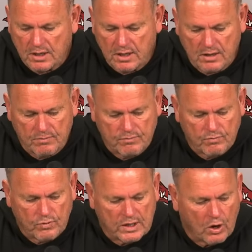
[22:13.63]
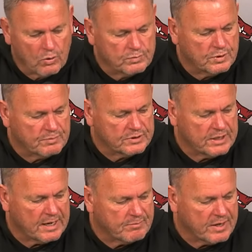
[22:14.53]
Uh, we hope to
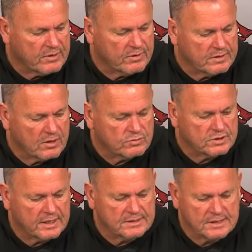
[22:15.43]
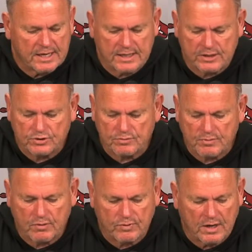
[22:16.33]
protect better and those things of that nature,
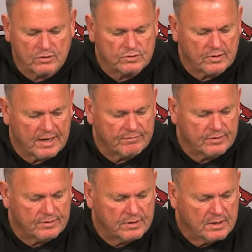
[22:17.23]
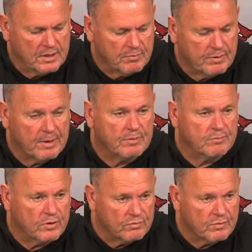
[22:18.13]
but we also have to be able to
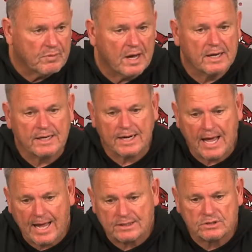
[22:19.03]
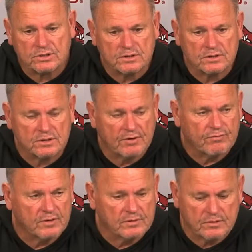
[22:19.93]
move the pocket, add
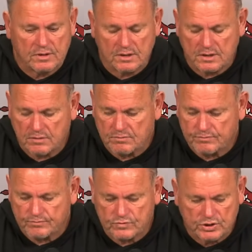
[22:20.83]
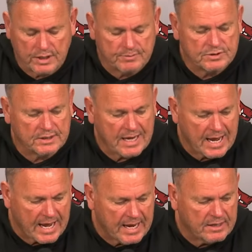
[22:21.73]
different um, chips, and
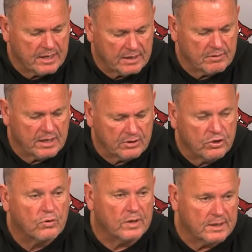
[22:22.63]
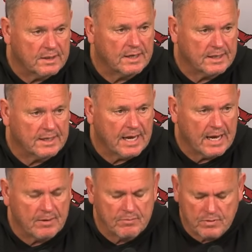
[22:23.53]
add and, and do it in a
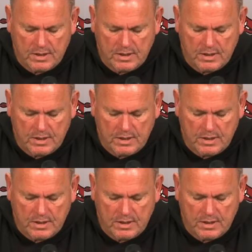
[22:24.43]
game.